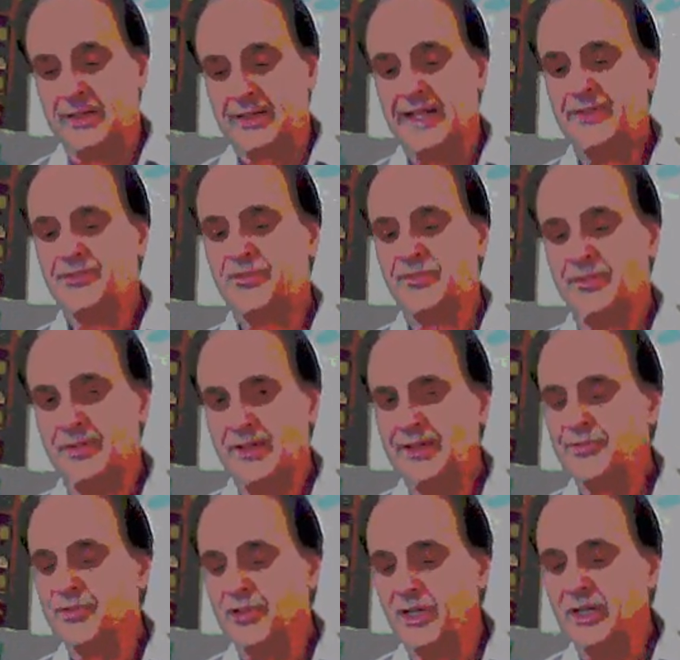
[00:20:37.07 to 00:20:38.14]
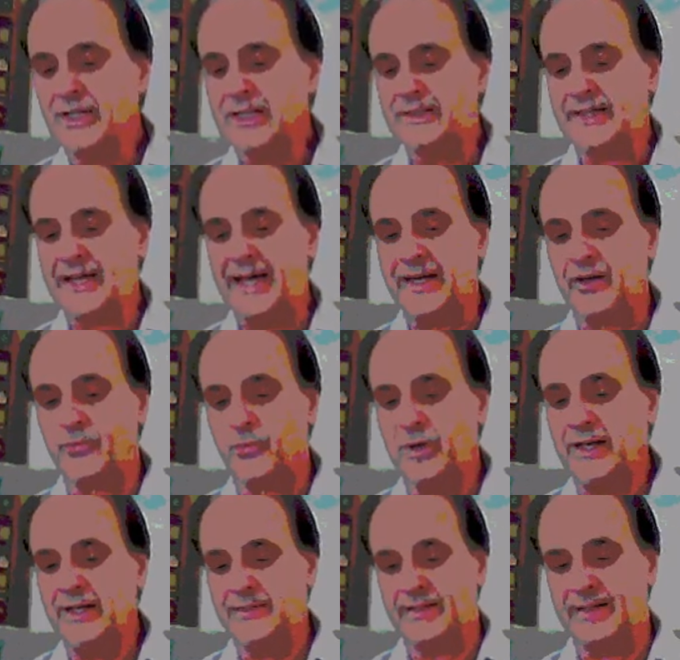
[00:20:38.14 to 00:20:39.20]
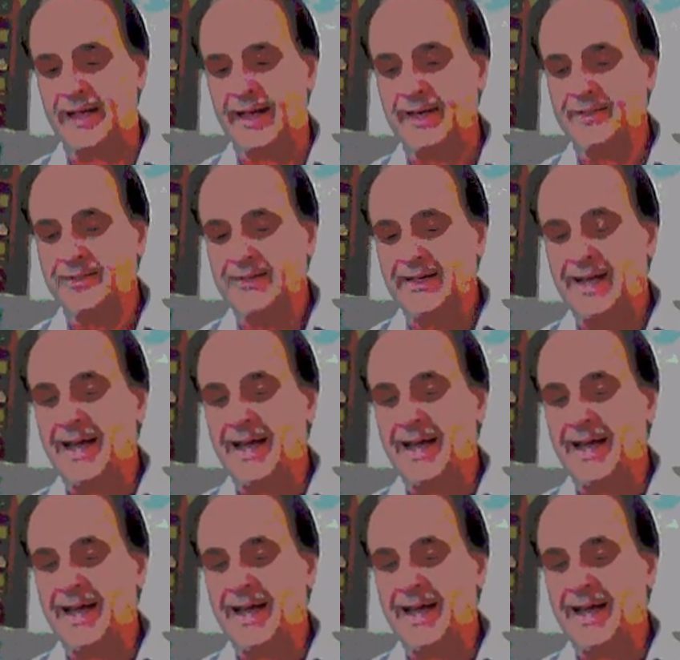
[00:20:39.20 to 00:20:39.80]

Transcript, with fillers: Let's look at that and read that,